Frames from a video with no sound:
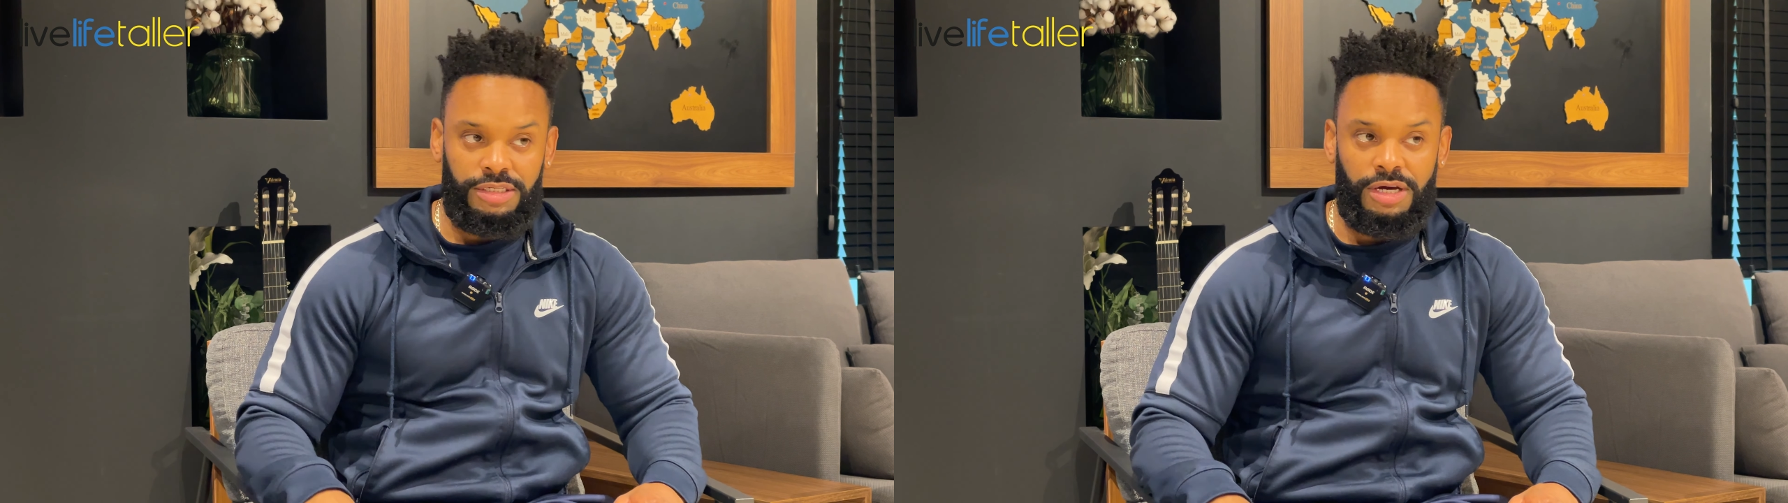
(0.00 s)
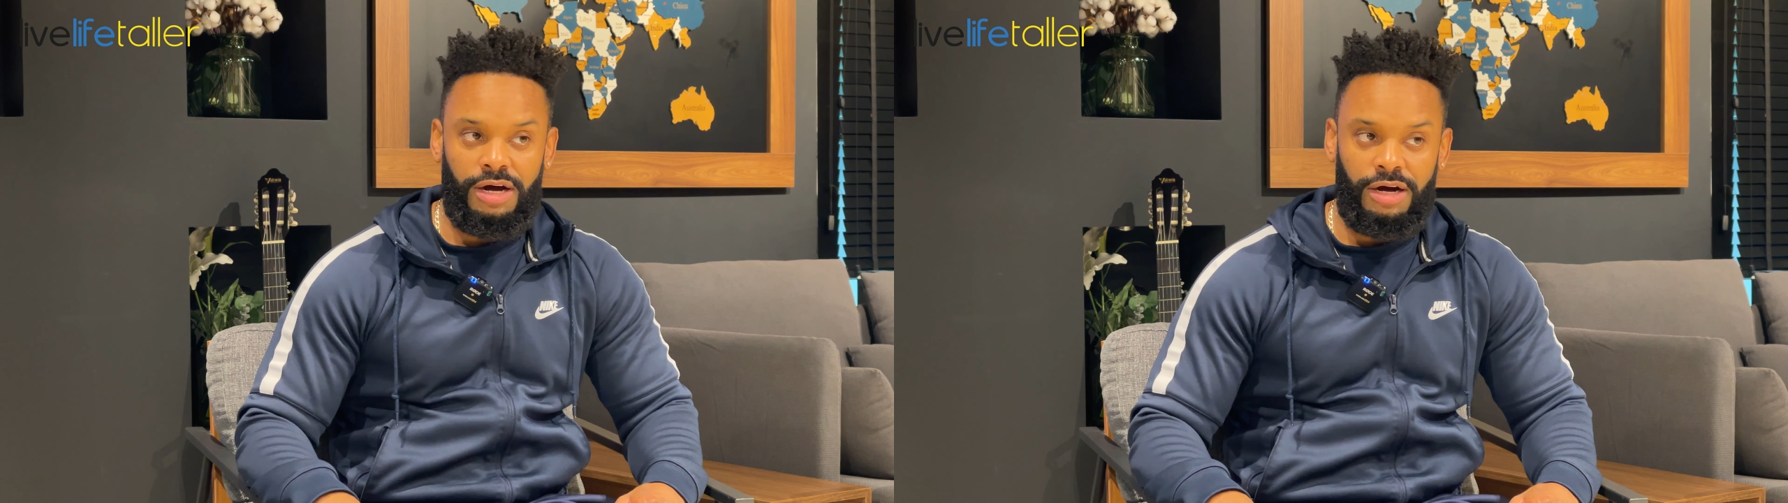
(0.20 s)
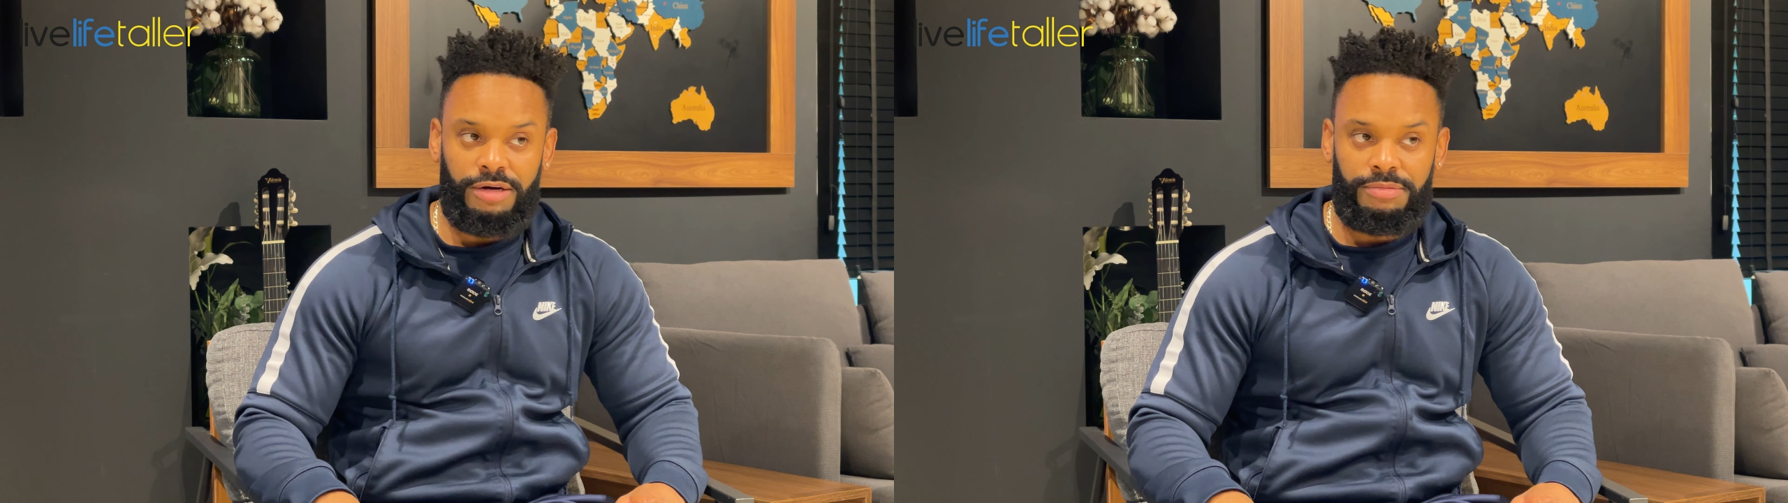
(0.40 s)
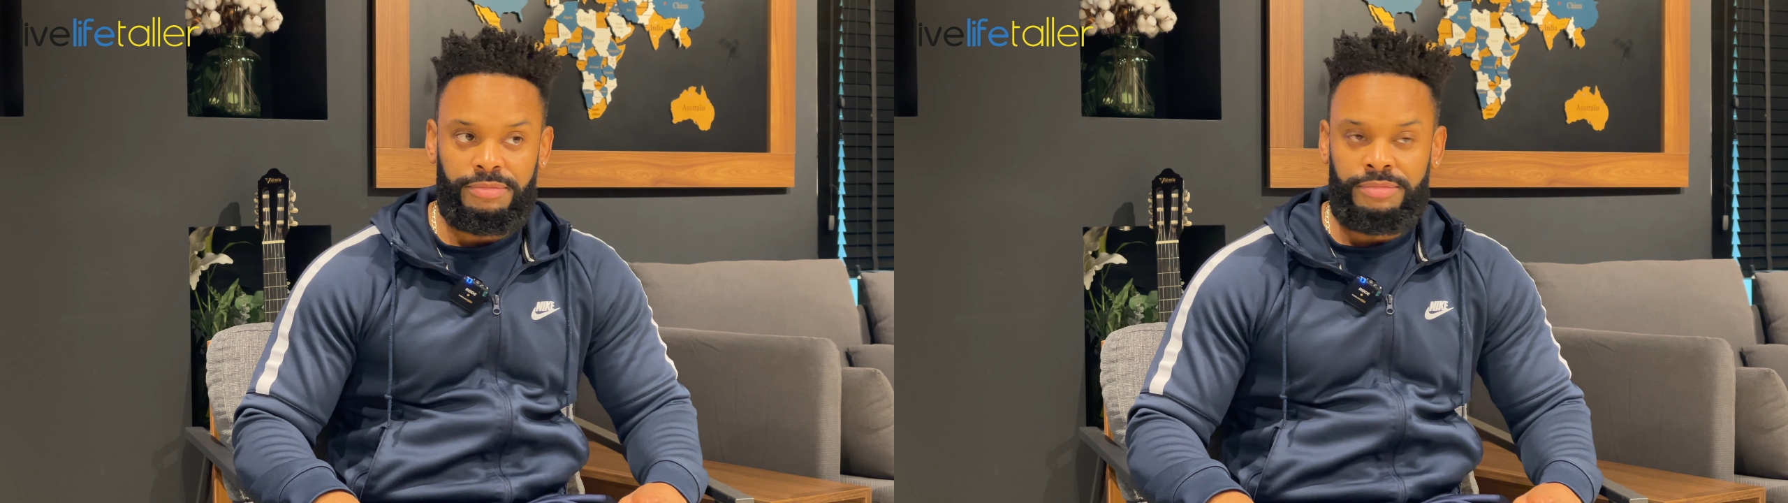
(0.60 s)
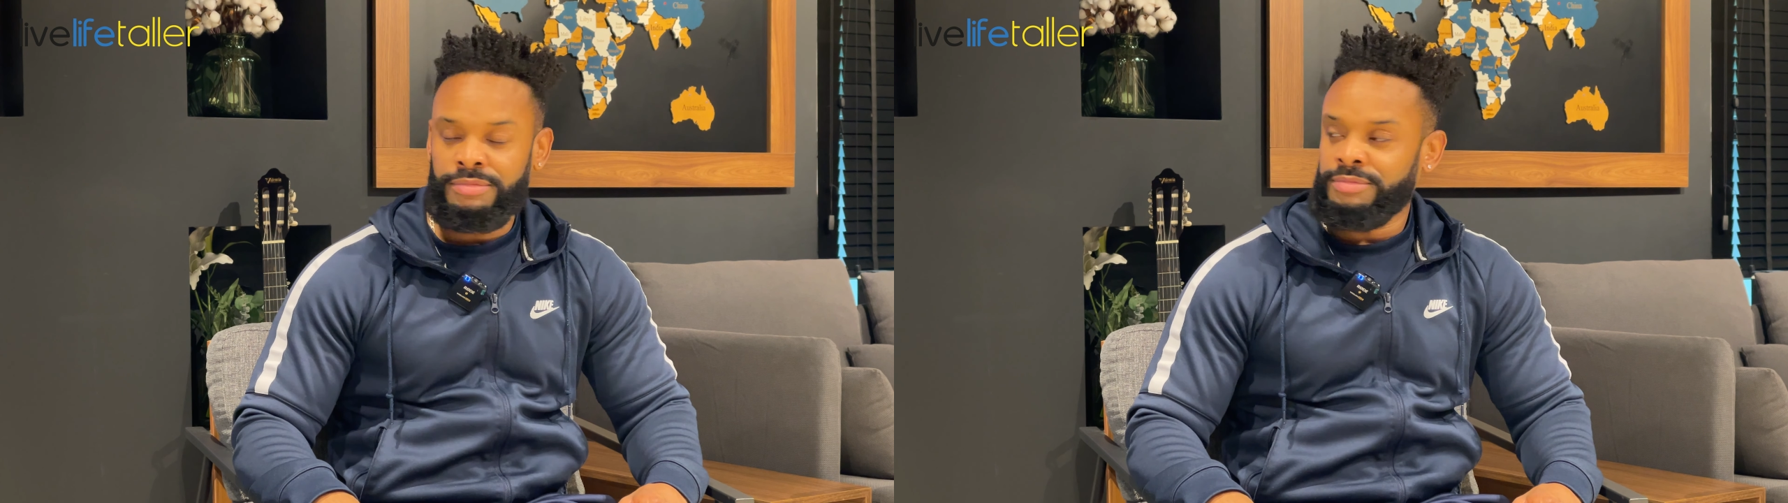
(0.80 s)
Um,
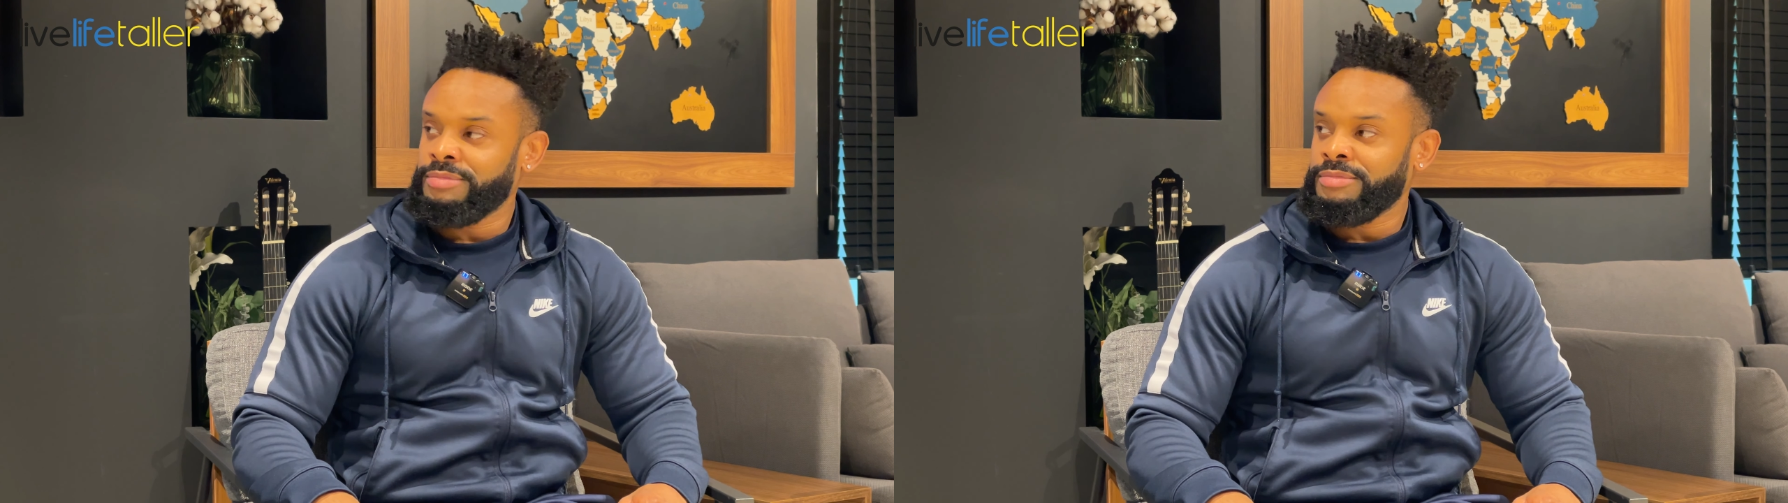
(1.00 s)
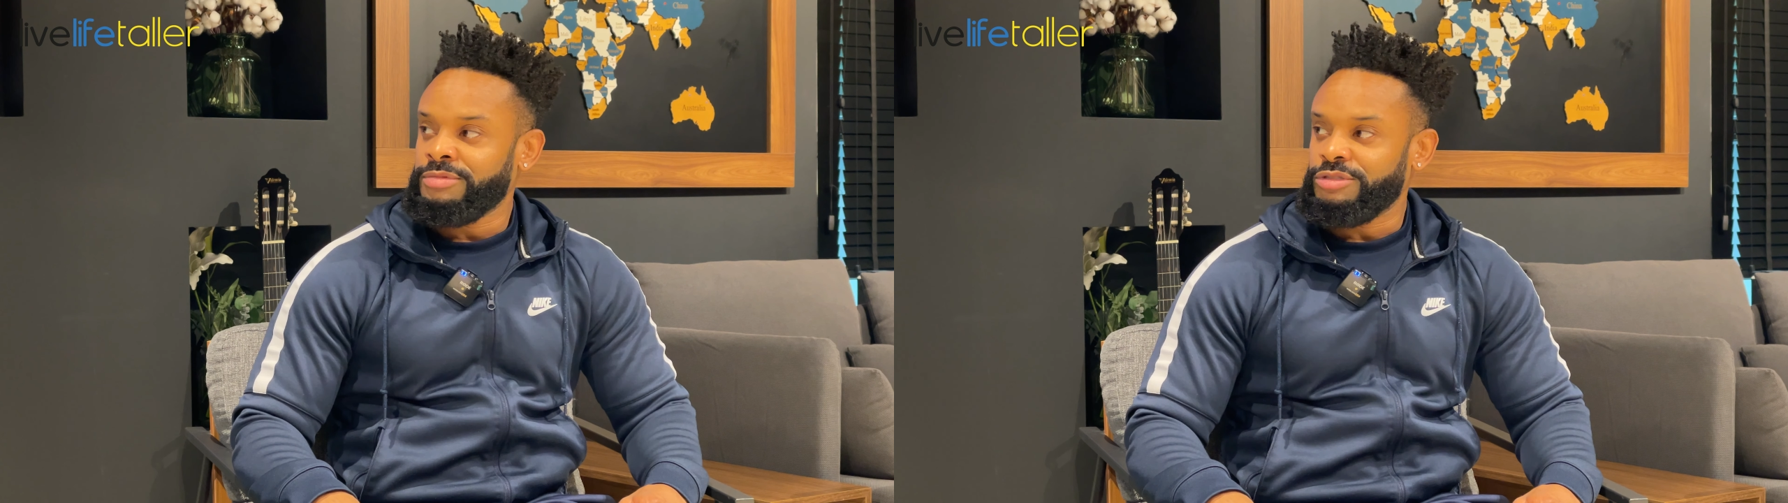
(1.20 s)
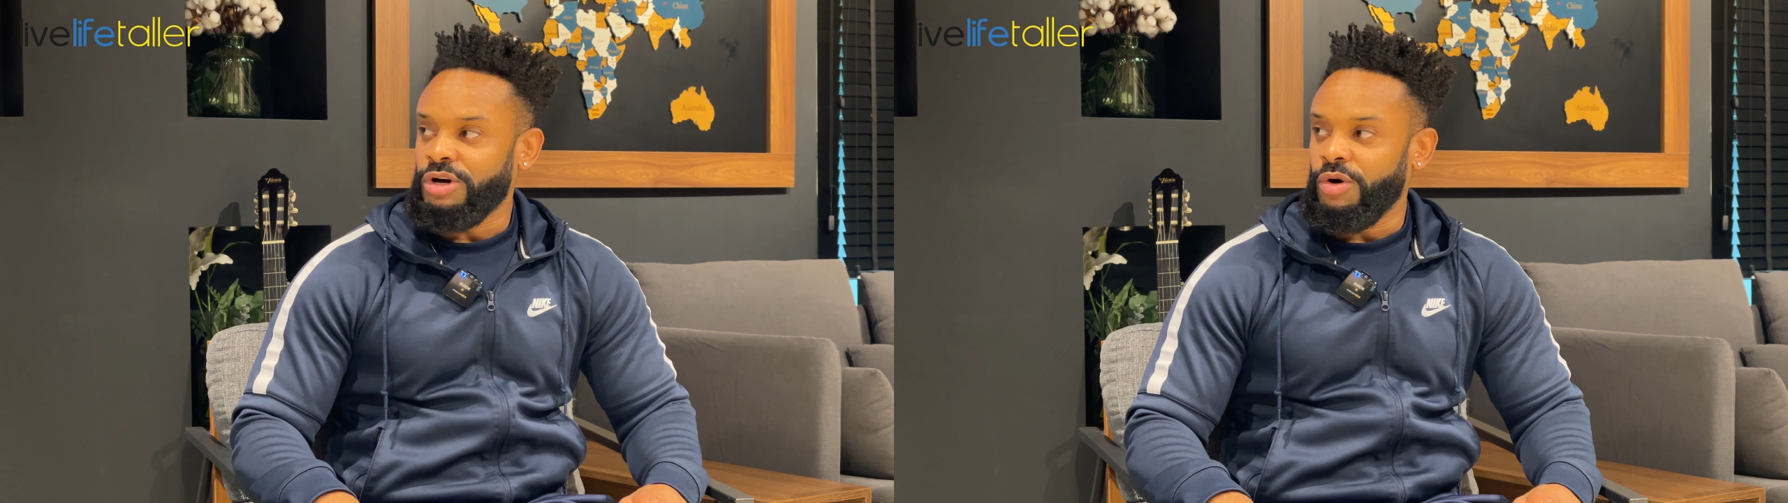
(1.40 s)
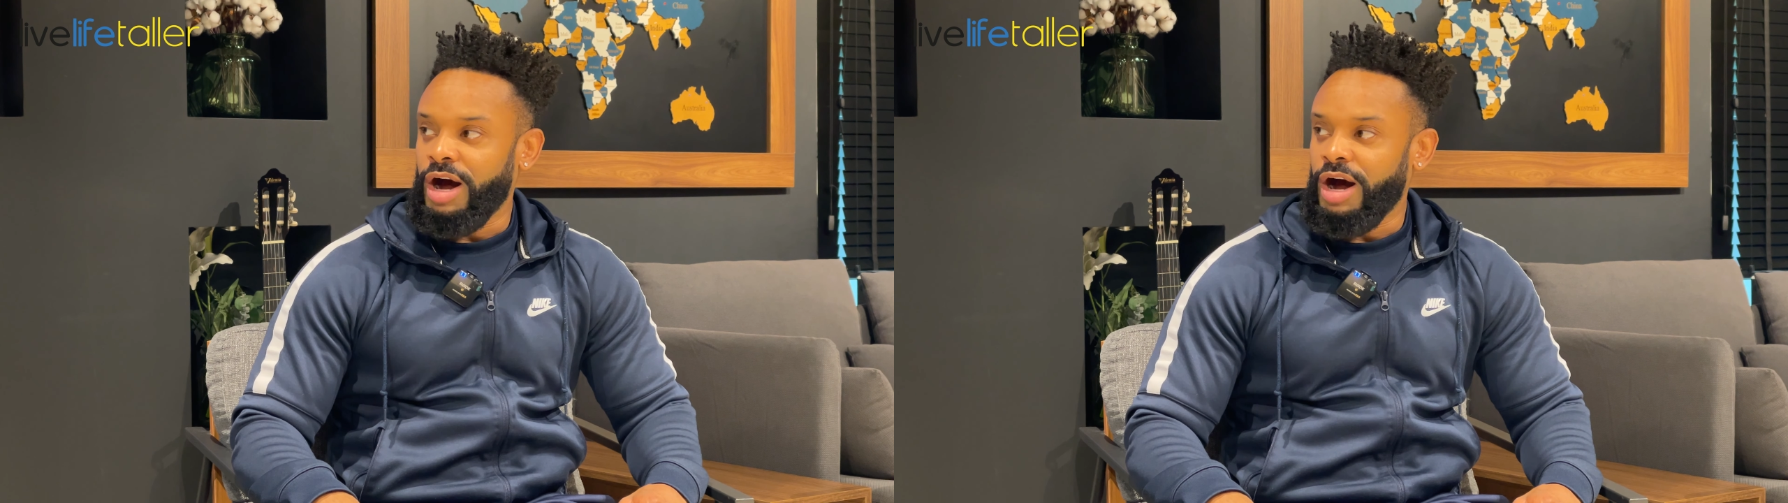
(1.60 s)
so